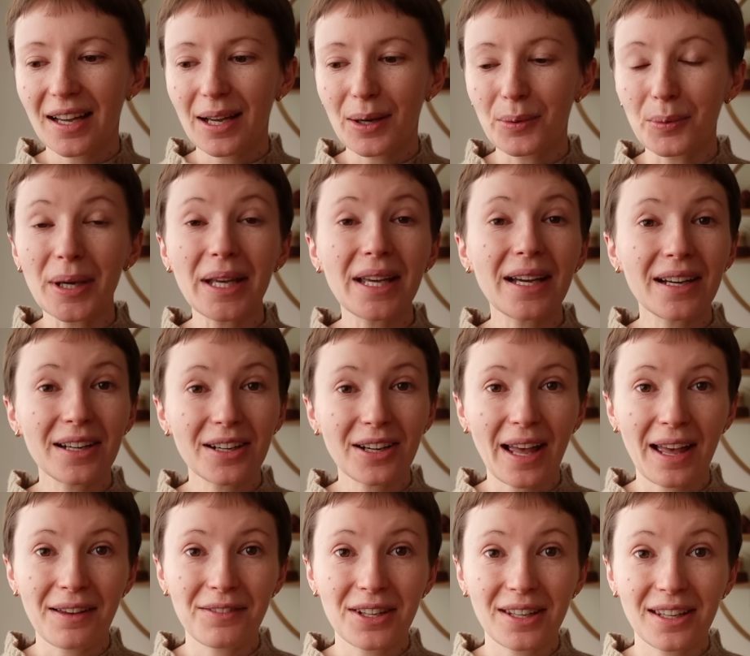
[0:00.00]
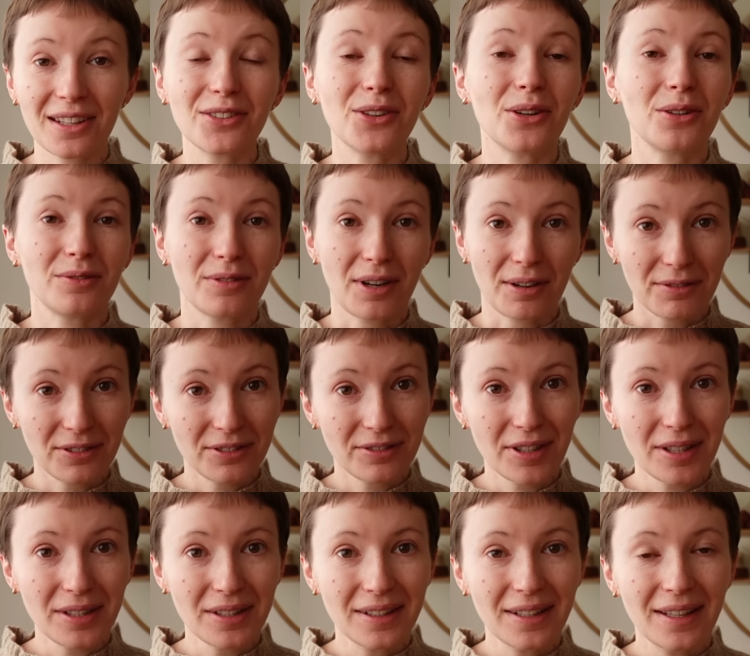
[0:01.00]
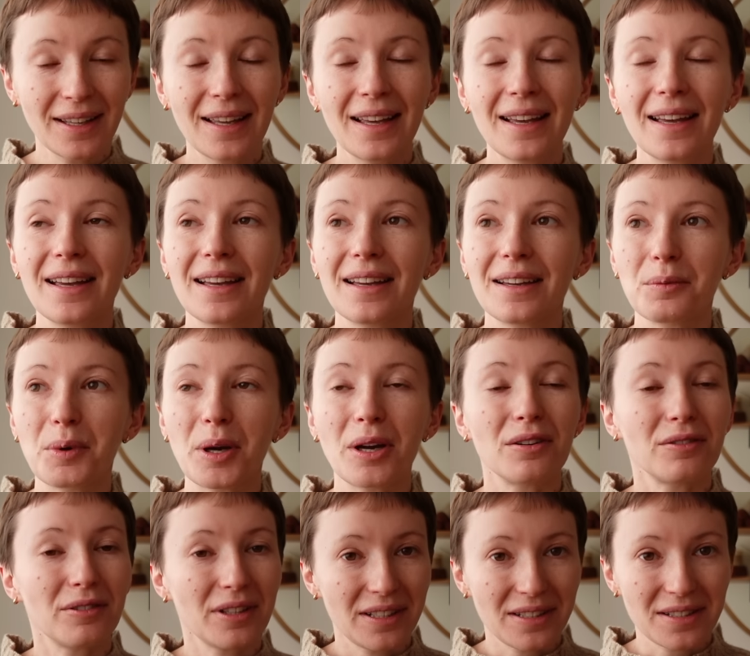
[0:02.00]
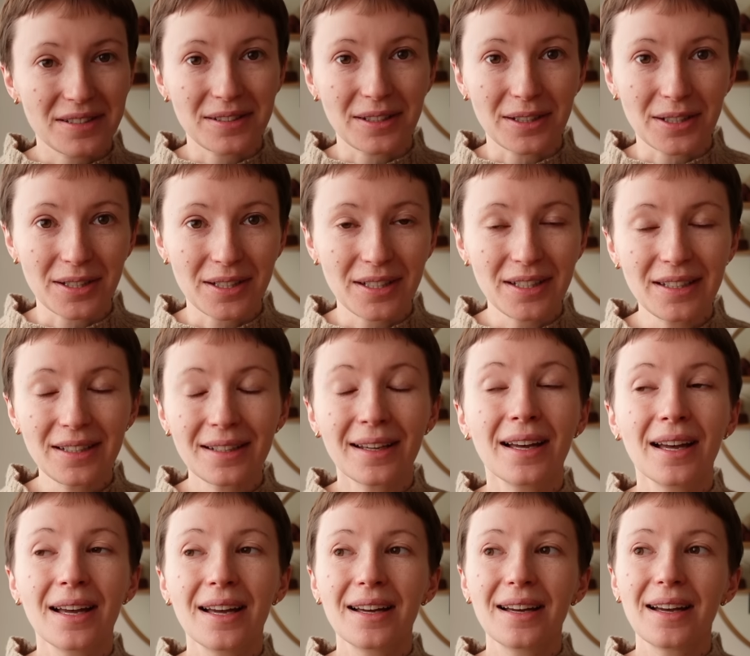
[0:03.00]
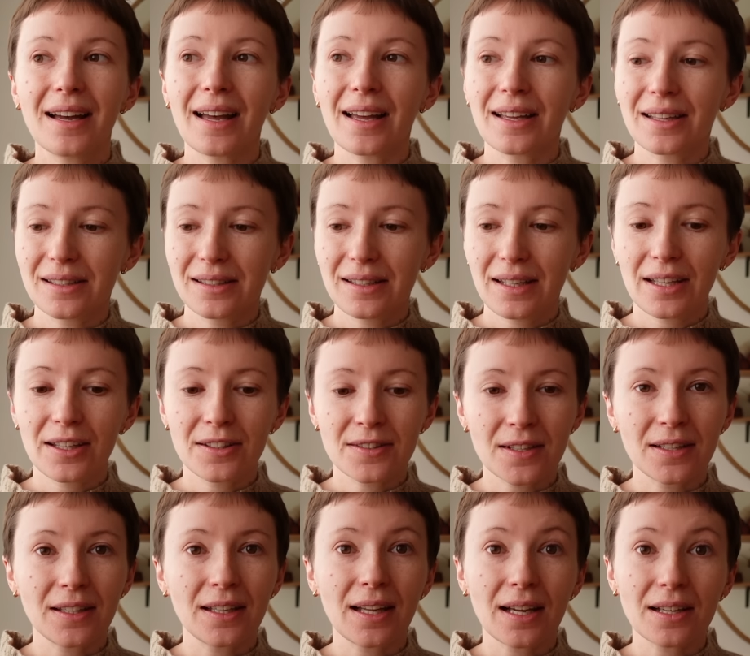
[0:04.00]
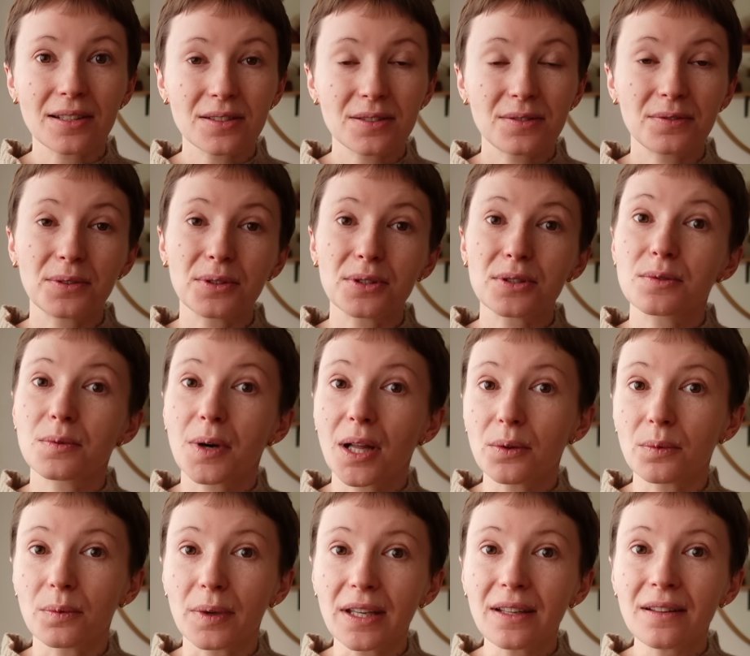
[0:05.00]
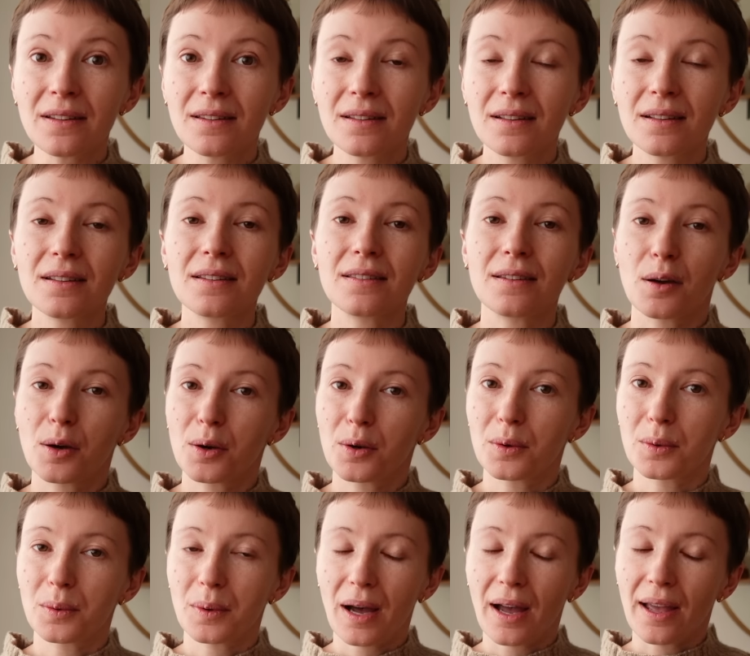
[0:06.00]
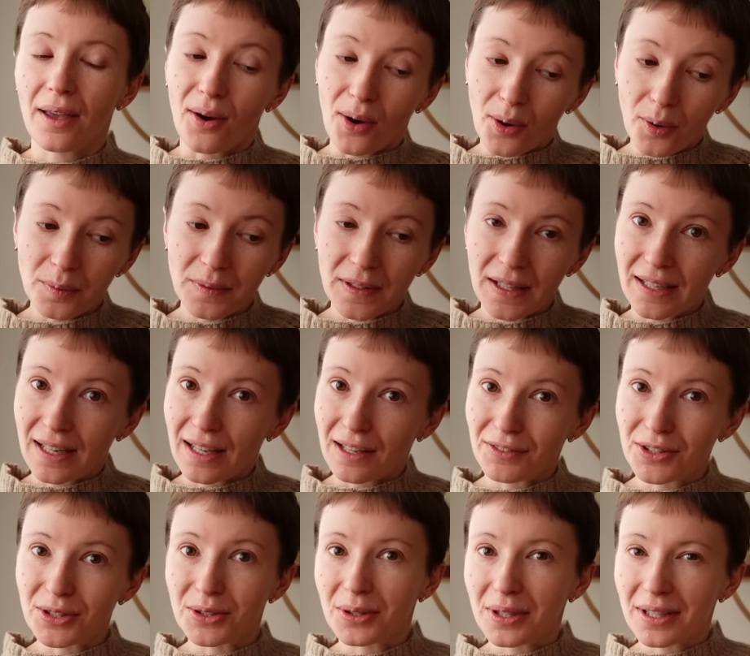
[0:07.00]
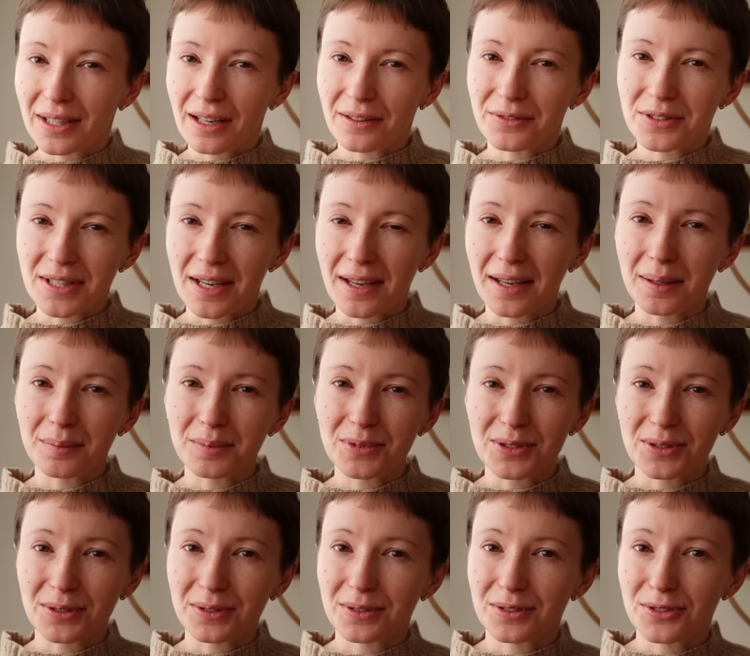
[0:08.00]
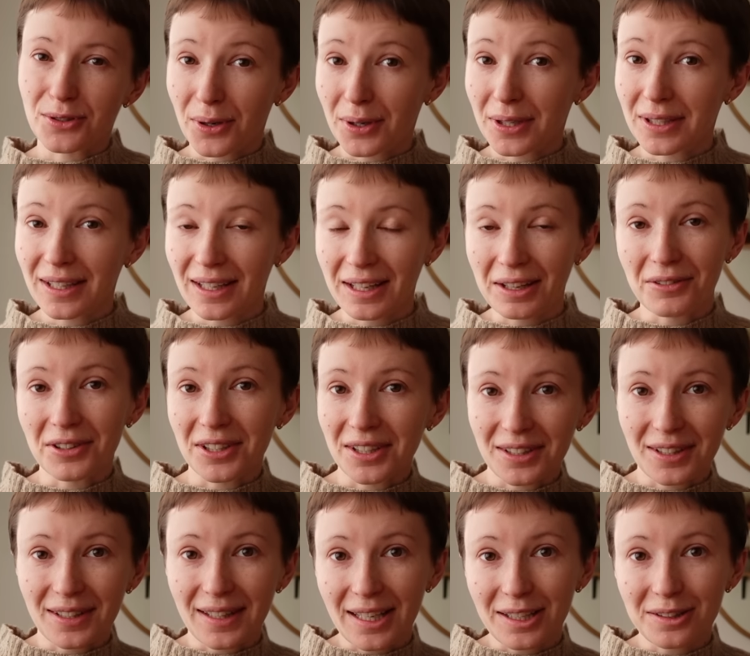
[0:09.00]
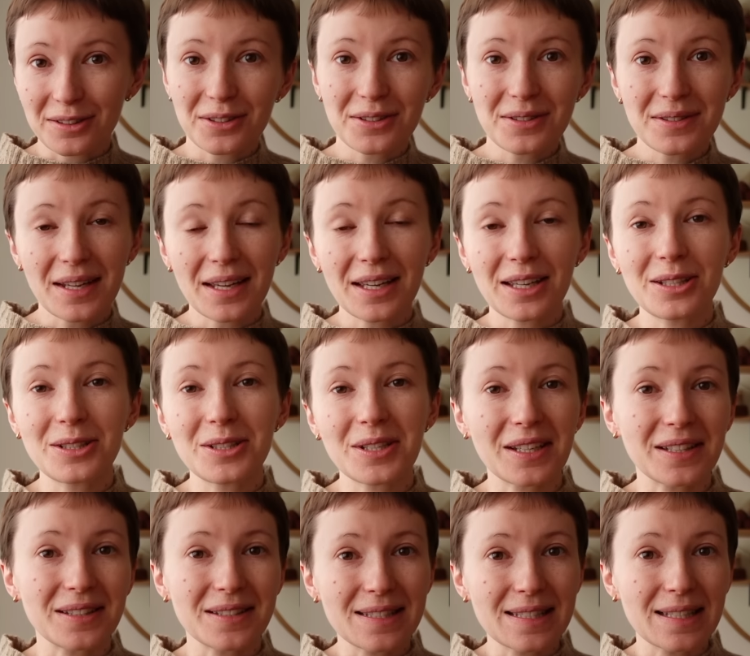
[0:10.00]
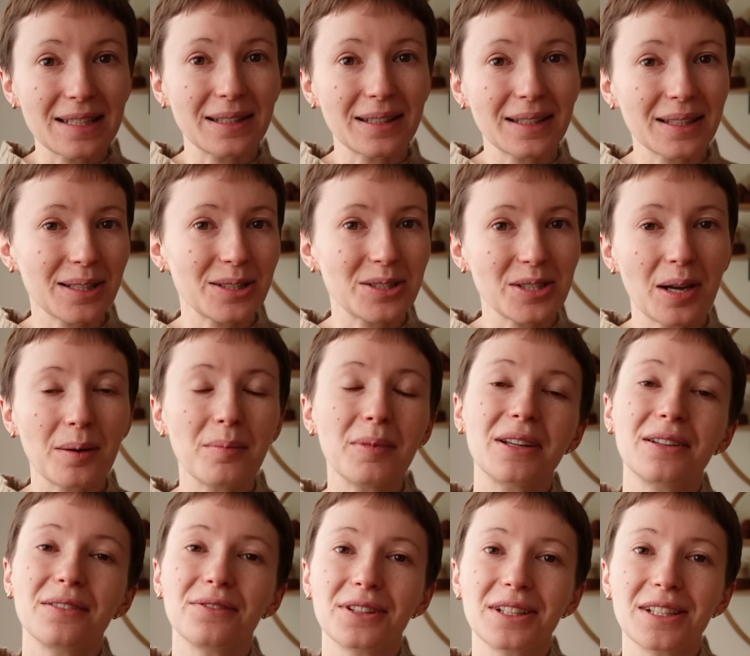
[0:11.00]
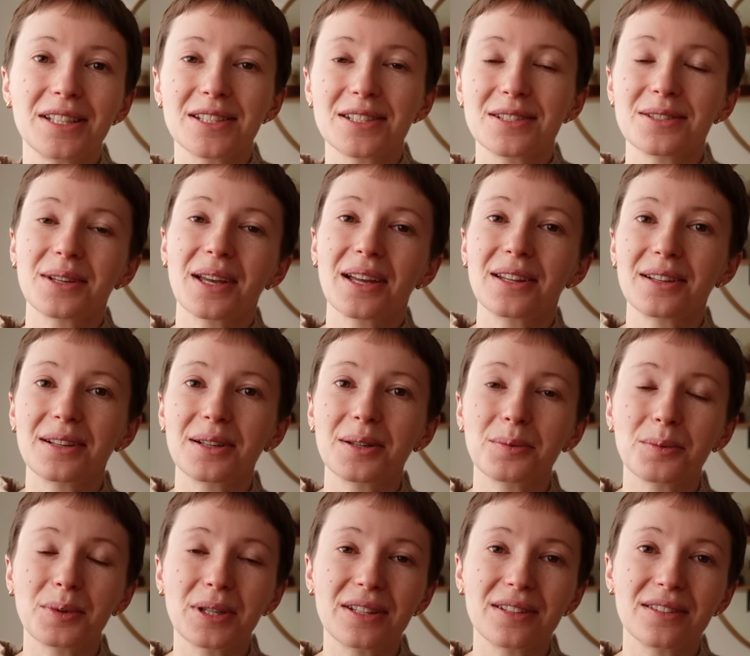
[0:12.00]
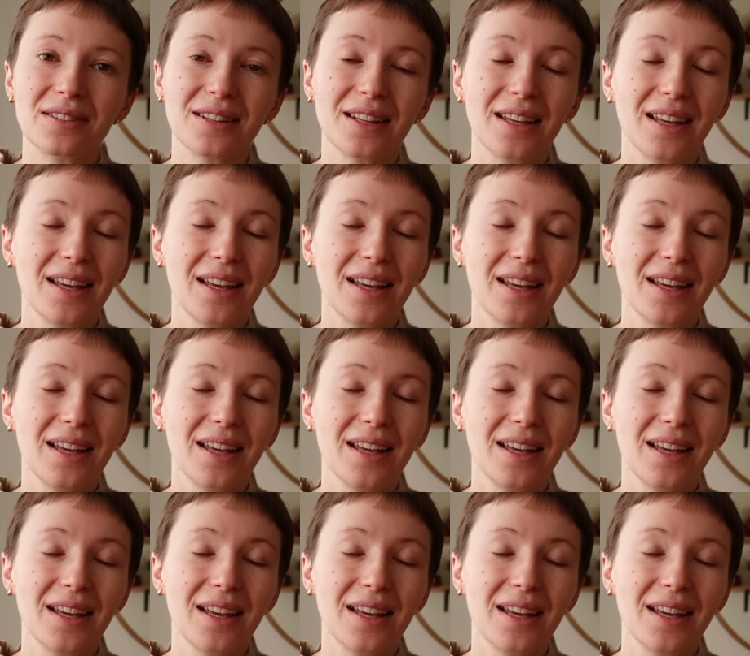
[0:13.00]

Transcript: we are having it on Ravelry. We already started and it's gonna last for 12 weeks. So I hope that gives you enough time to join even at a later stage and still catch up and finish together with